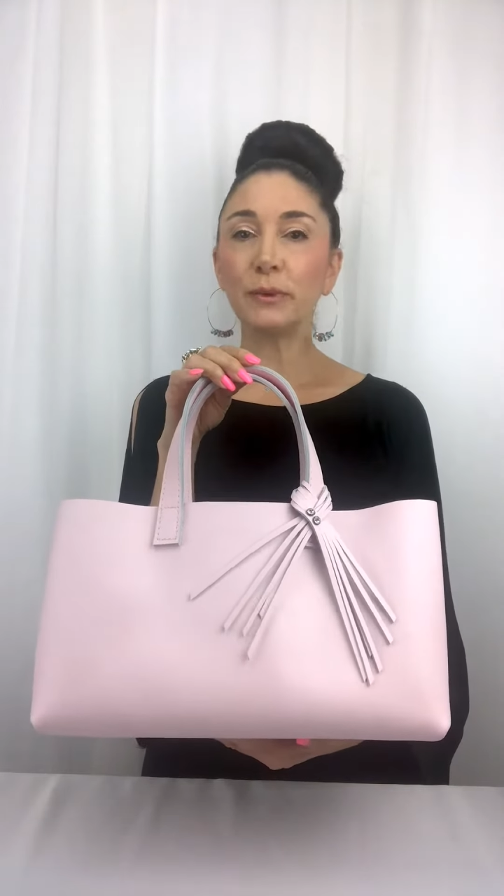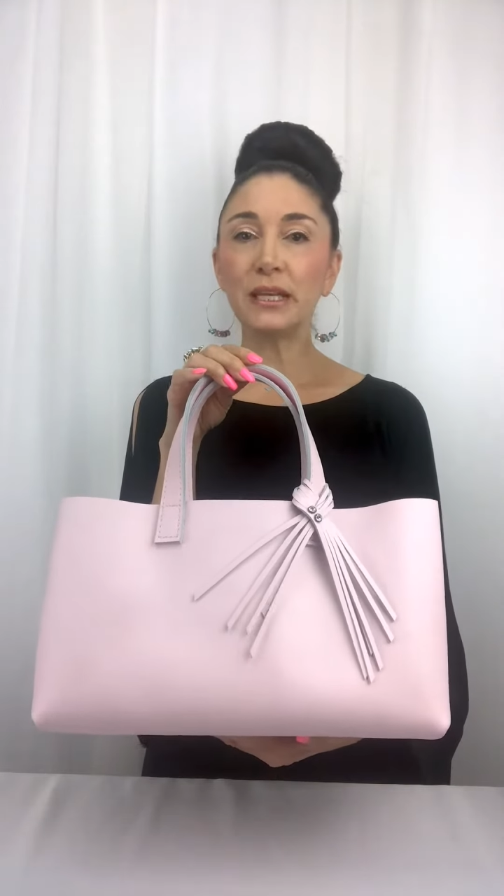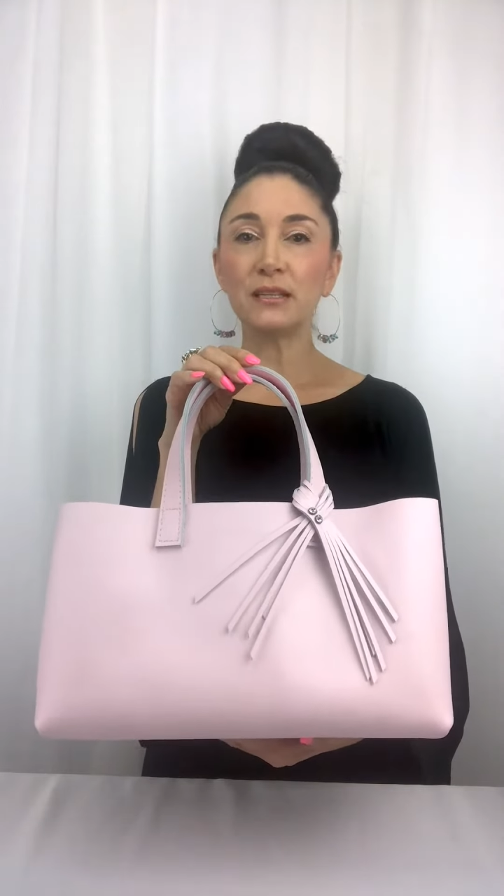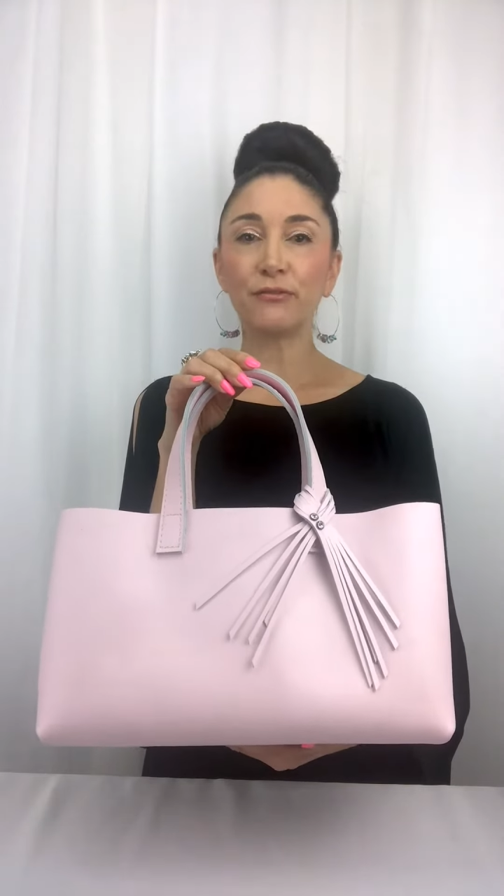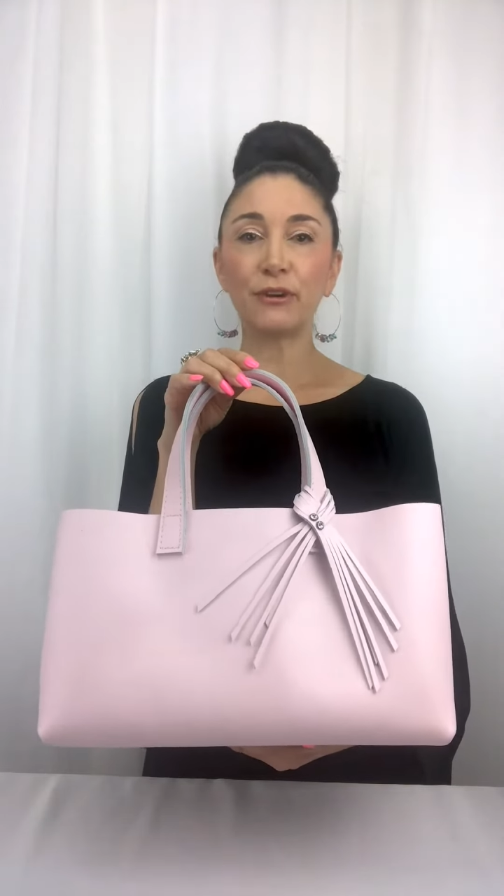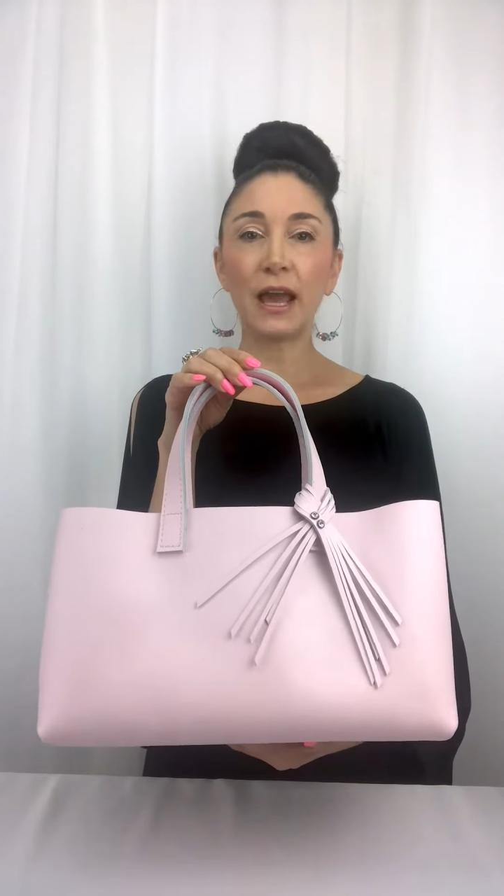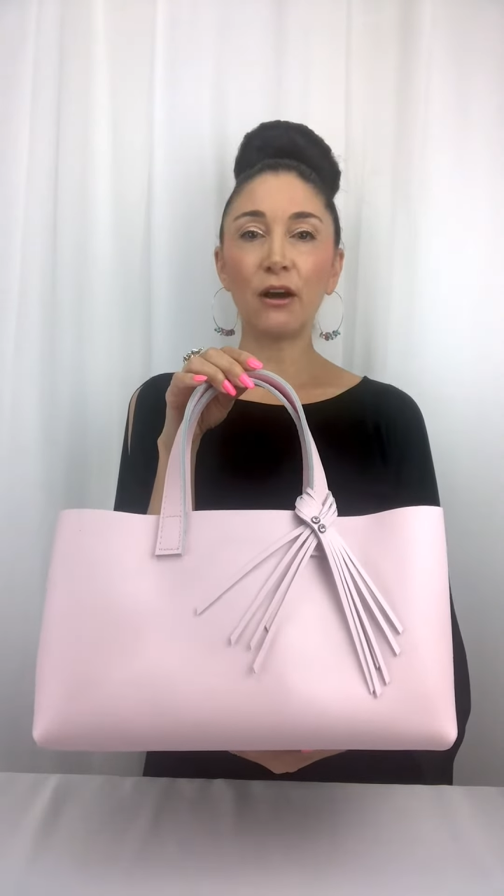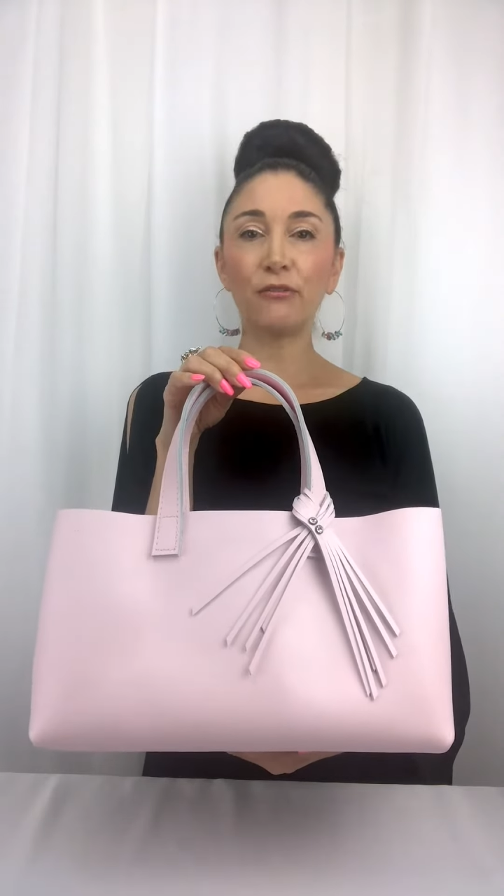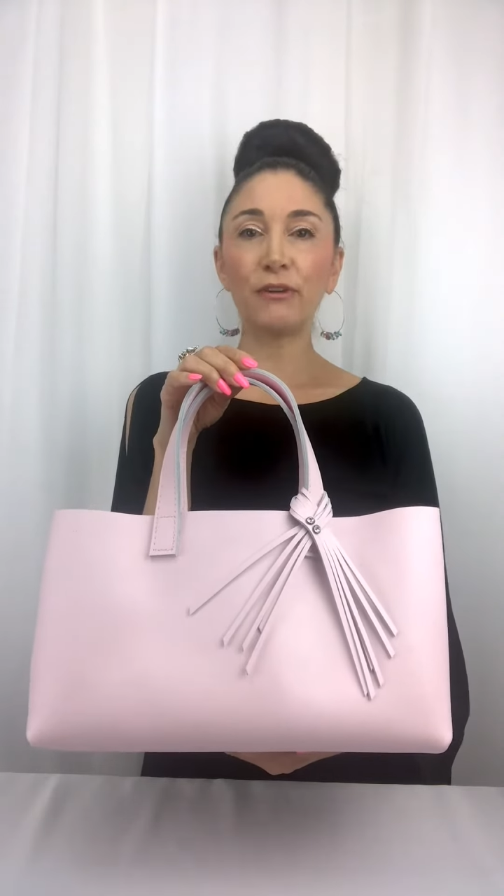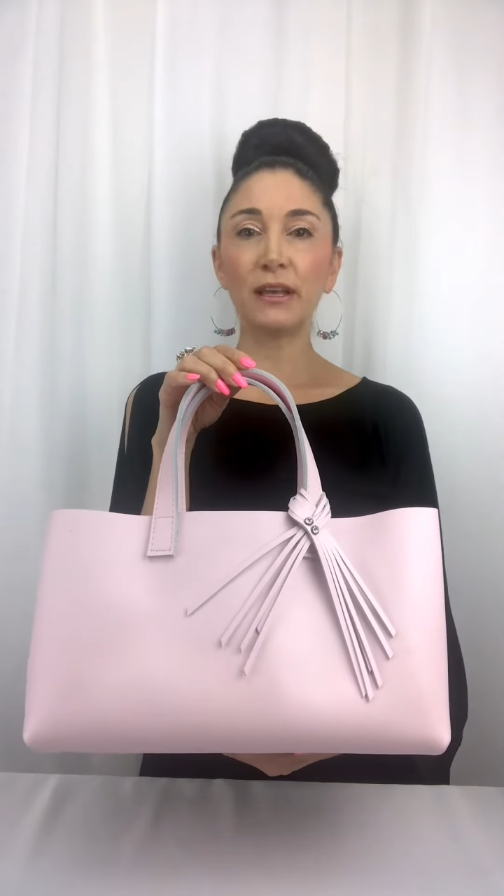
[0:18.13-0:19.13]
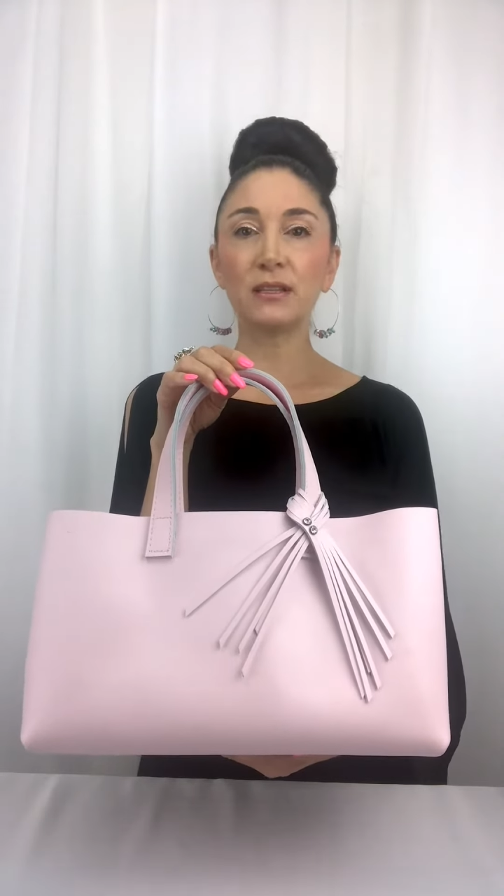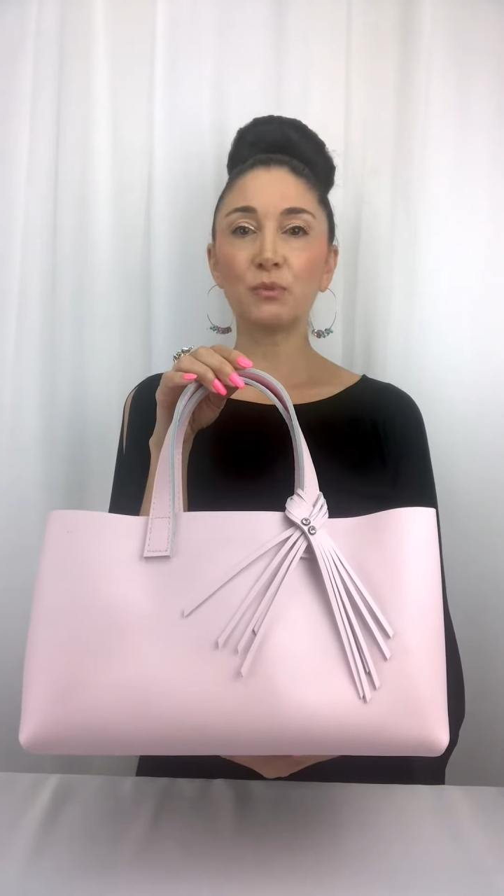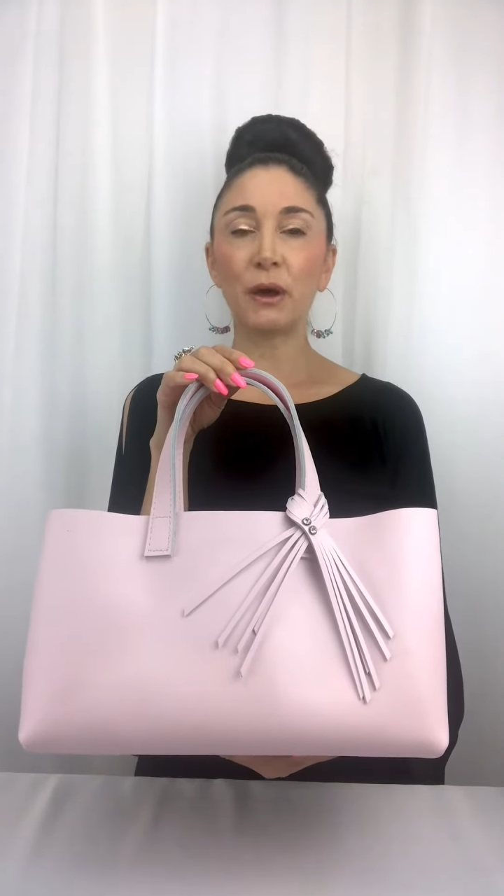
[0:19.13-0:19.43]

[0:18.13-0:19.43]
many different outfits,